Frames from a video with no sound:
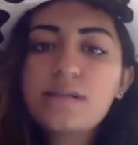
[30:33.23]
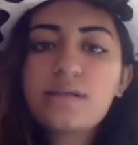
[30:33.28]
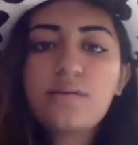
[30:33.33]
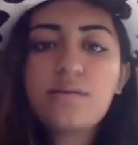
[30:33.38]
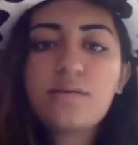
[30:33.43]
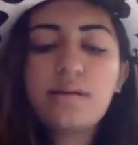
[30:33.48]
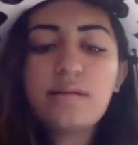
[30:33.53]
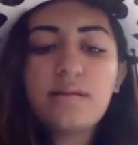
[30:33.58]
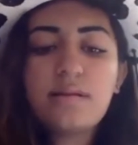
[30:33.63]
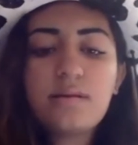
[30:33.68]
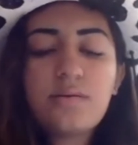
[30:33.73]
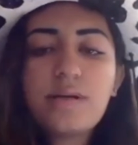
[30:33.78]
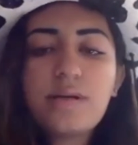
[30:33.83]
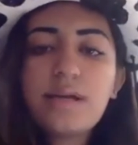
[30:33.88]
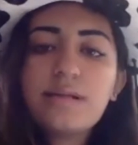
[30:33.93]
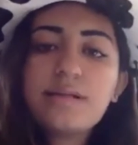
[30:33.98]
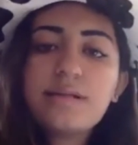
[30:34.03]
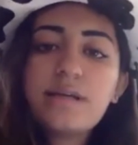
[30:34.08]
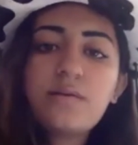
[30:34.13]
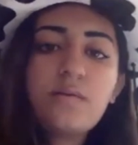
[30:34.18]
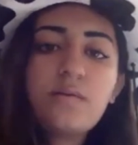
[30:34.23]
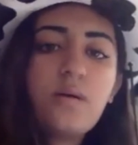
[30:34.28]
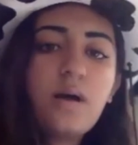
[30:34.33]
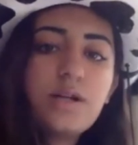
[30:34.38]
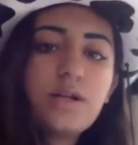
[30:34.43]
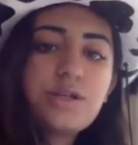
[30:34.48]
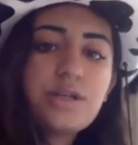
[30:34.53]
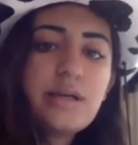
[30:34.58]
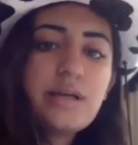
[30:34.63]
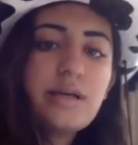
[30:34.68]
so then the little kids can
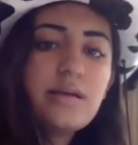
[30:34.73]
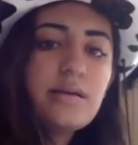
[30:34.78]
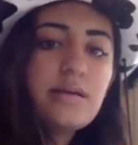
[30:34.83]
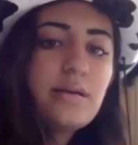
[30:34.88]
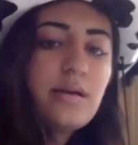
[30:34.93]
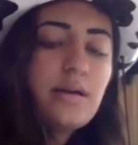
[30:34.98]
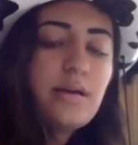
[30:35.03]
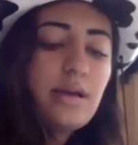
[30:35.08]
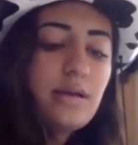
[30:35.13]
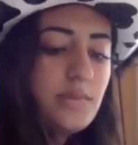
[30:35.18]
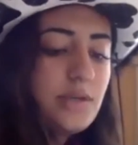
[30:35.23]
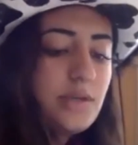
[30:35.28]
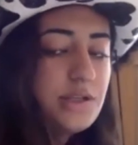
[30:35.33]
watch it and be